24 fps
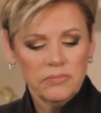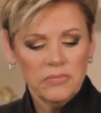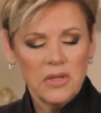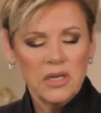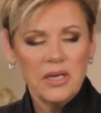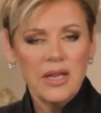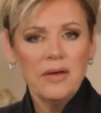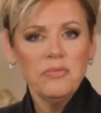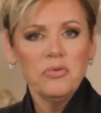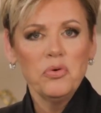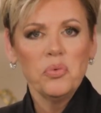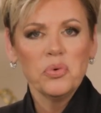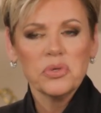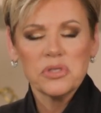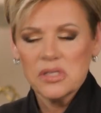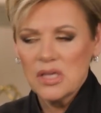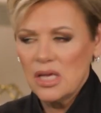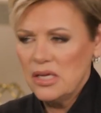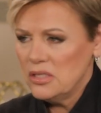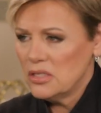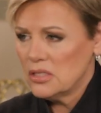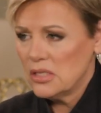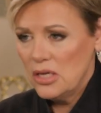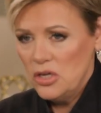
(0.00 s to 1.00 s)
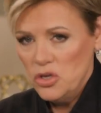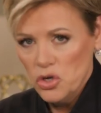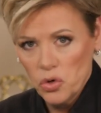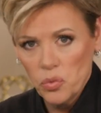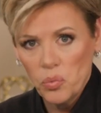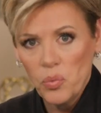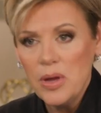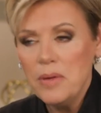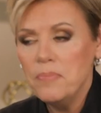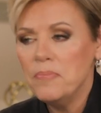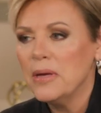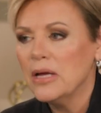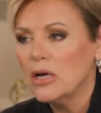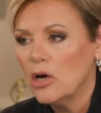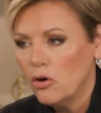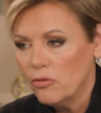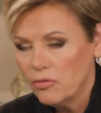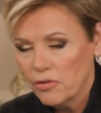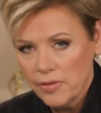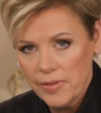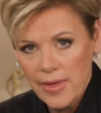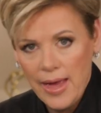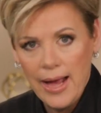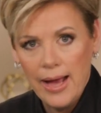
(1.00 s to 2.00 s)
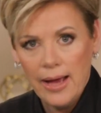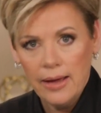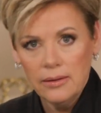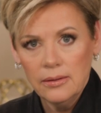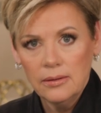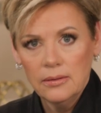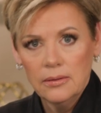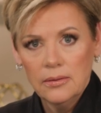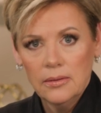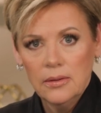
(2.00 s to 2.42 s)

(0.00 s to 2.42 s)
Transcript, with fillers: The devil will say, see, you're weeping over that.